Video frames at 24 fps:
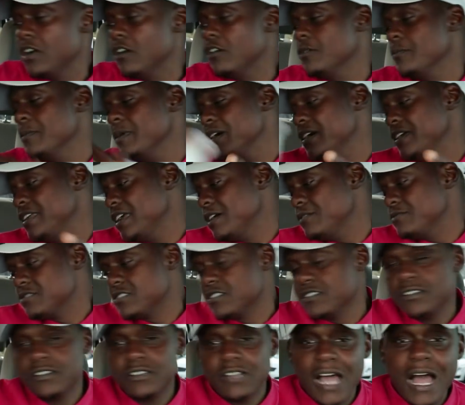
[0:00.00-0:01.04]
Uh, oh man, that was
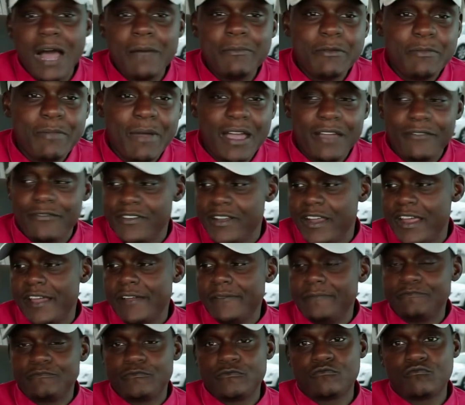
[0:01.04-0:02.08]
good. I'll be back for
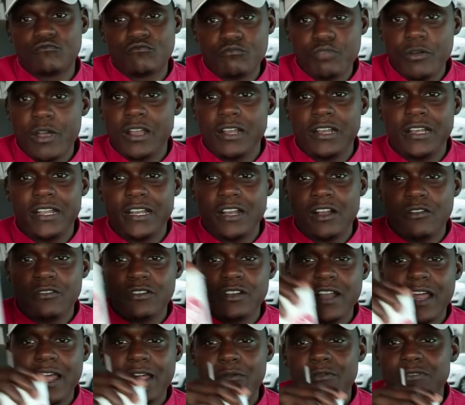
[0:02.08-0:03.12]
that. Probably later on
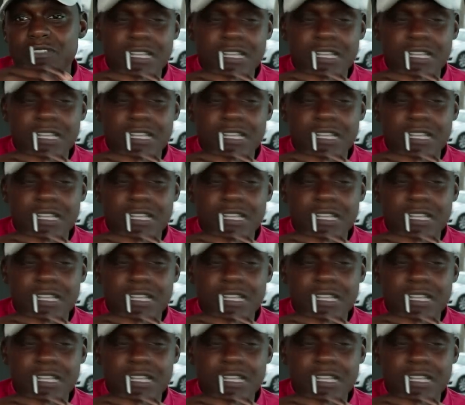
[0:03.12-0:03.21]
tonight.